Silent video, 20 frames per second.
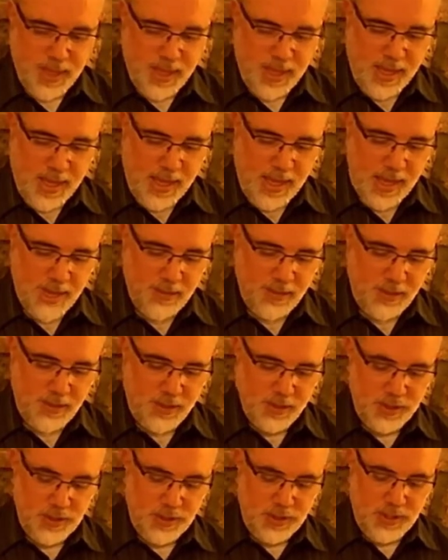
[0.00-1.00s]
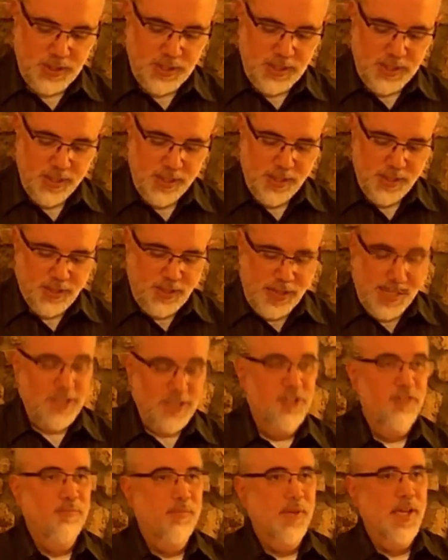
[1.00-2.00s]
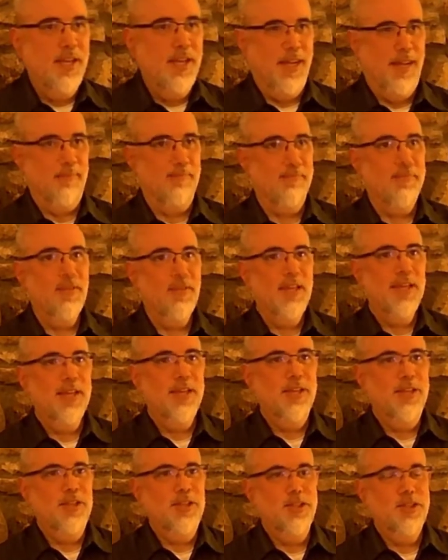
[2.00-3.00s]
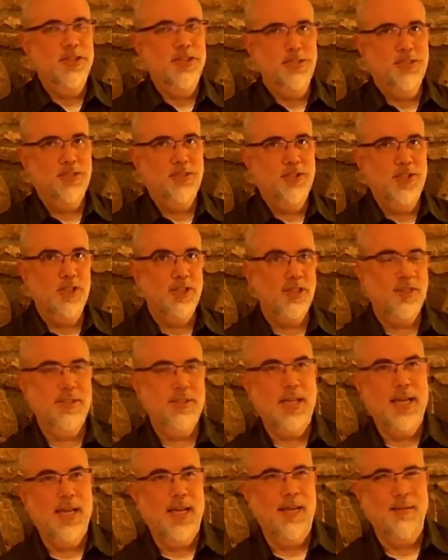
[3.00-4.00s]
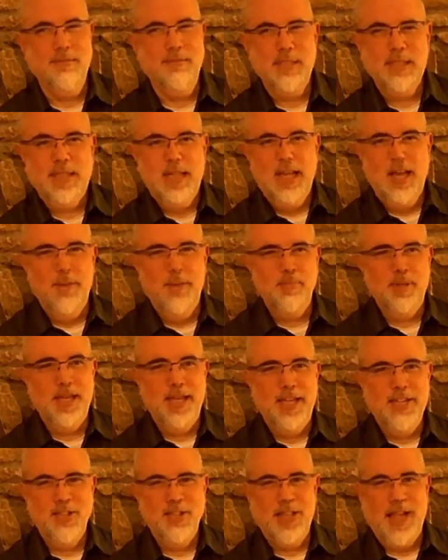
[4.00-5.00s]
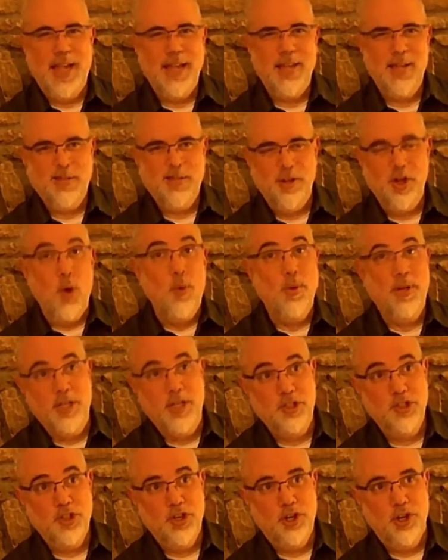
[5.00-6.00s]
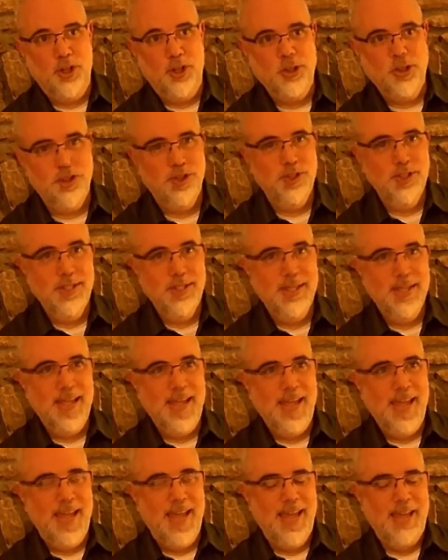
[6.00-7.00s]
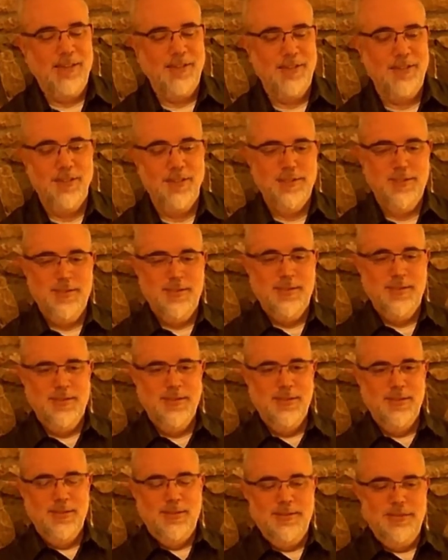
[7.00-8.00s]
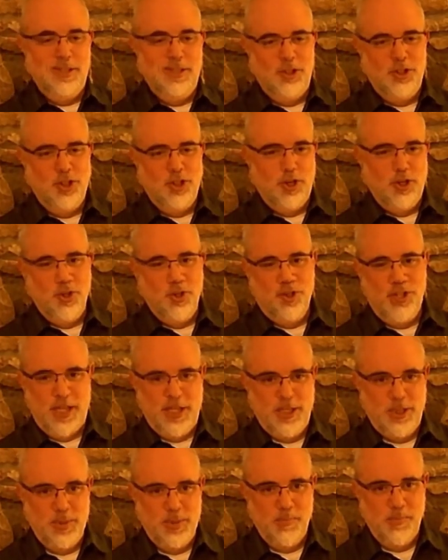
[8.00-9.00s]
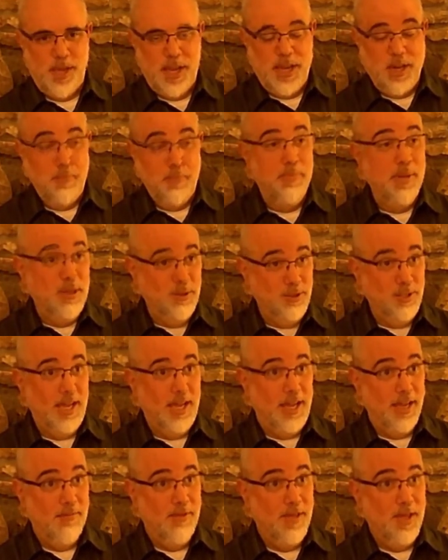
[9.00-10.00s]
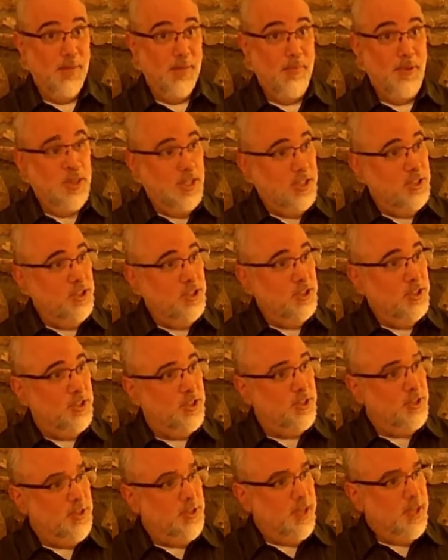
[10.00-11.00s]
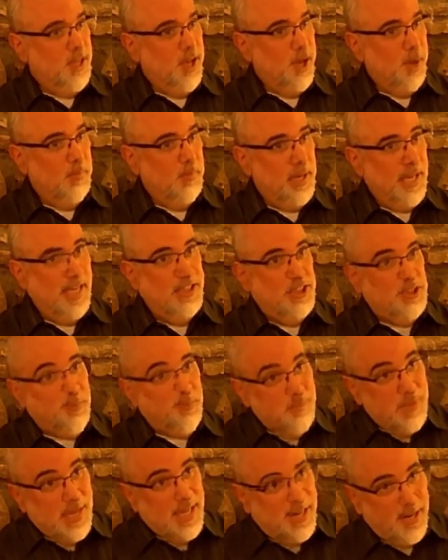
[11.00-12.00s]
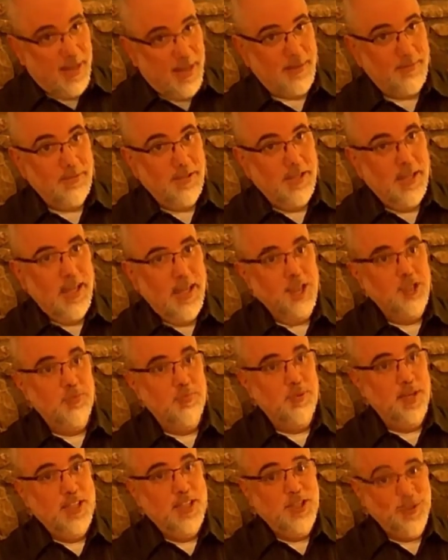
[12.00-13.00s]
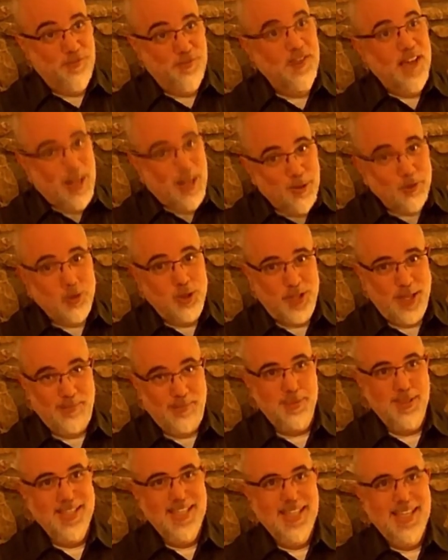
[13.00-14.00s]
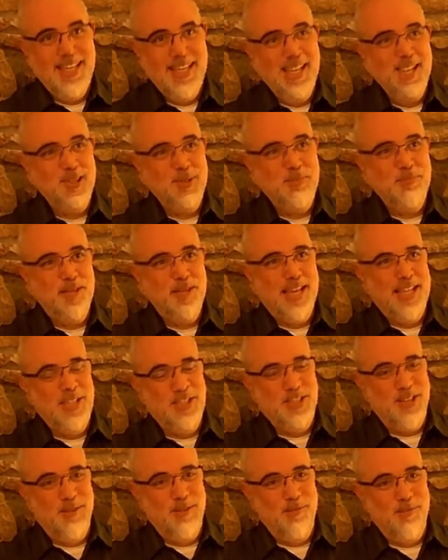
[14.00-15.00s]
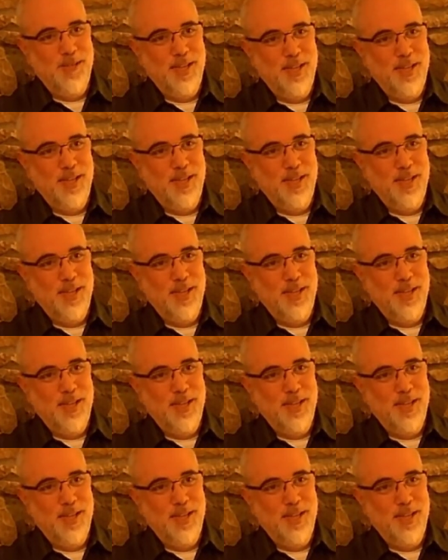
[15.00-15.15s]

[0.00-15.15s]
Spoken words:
This is the tent of meeting. This isn't just a place like going to church and the church as being a building, but this is a place of meeting. It's a place of fellowship. It's a place of